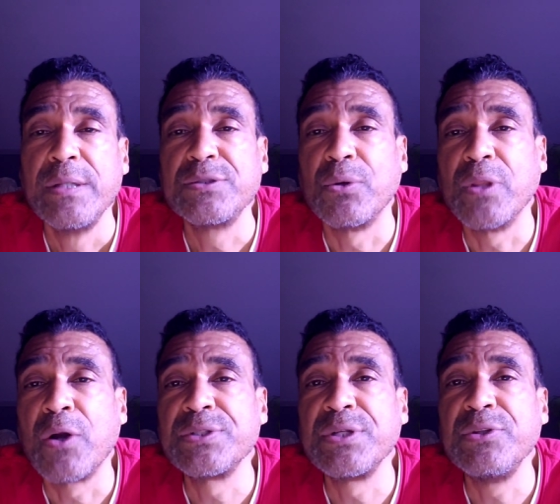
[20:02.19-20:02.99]
So
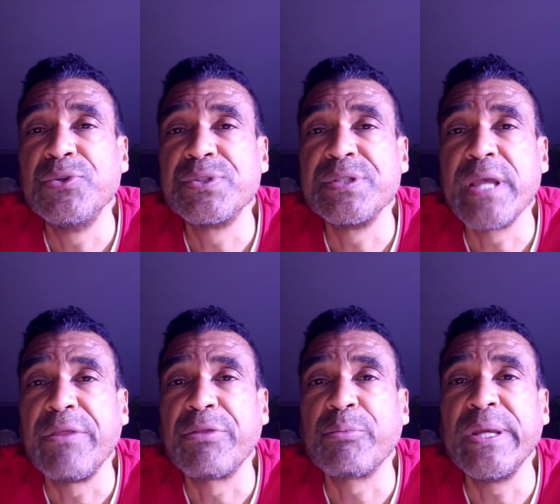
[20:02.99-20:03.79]
Larson uses a
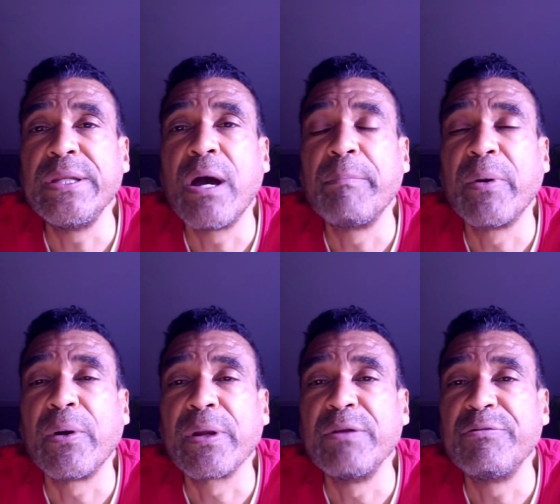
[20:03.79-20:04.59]
three
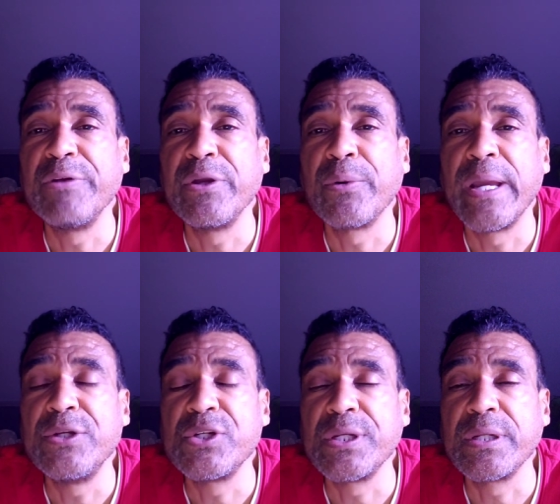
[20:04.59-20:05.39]
number
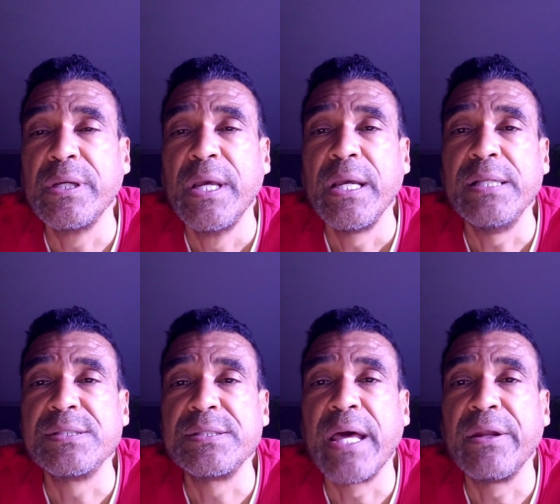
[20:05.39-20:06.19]
configuration
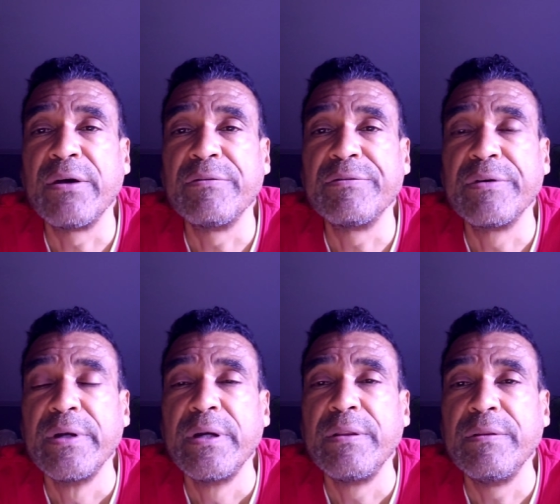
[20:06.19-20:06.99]
instead of
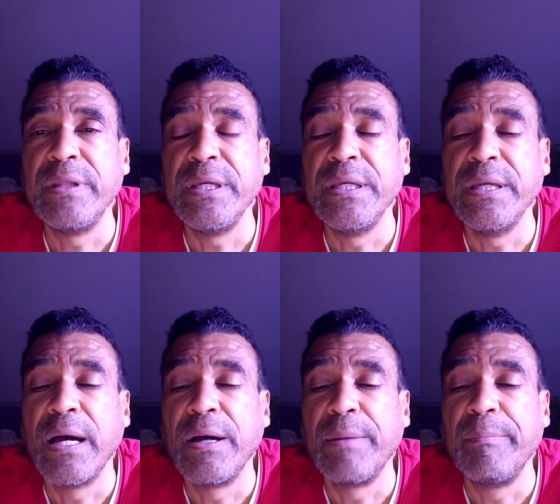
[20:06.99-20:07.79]
the,
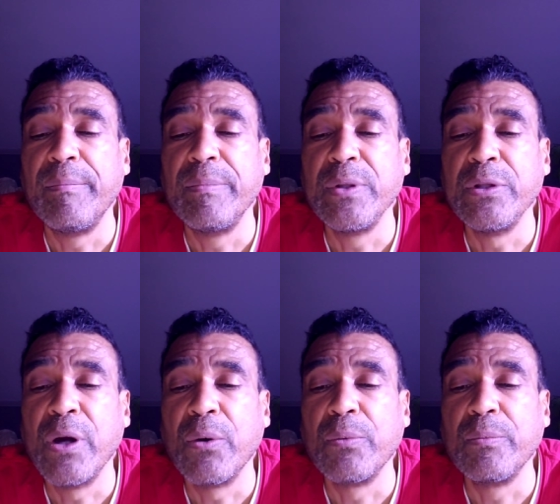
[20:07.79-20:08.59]
uh, you
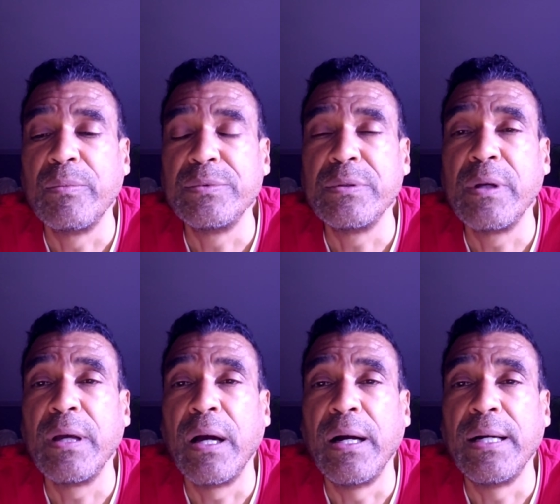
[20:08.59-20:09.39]
know,
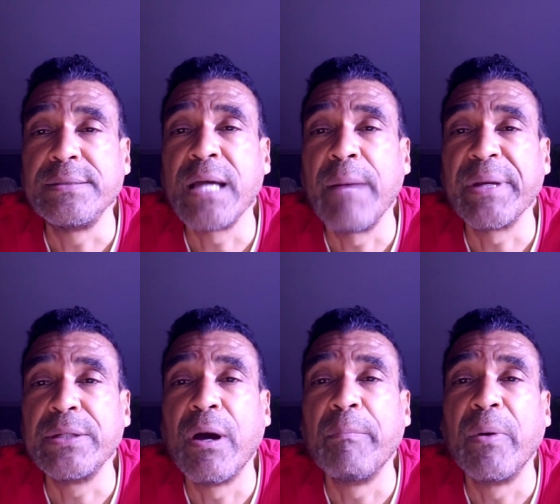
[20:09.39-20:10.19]
uh, atomic
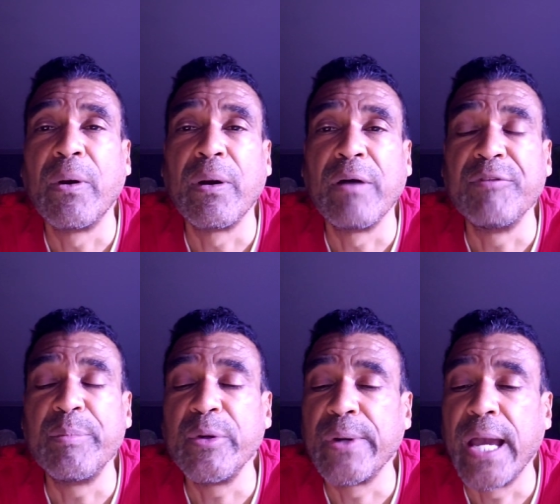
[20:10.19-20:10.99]
number of the
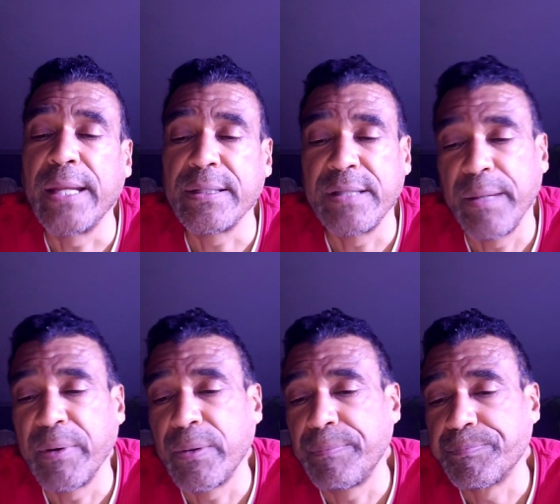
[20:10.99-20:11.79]
periodic
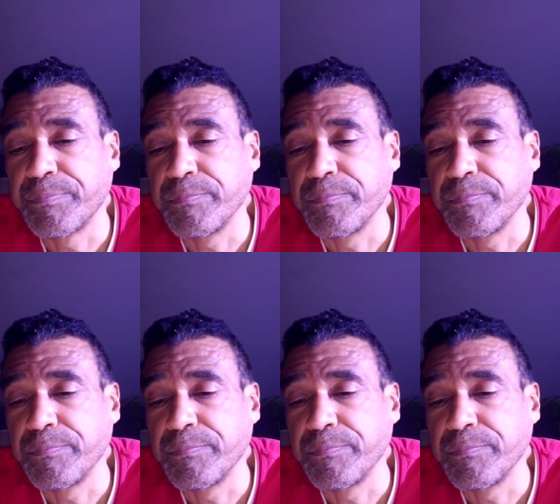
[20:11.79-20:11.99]
table.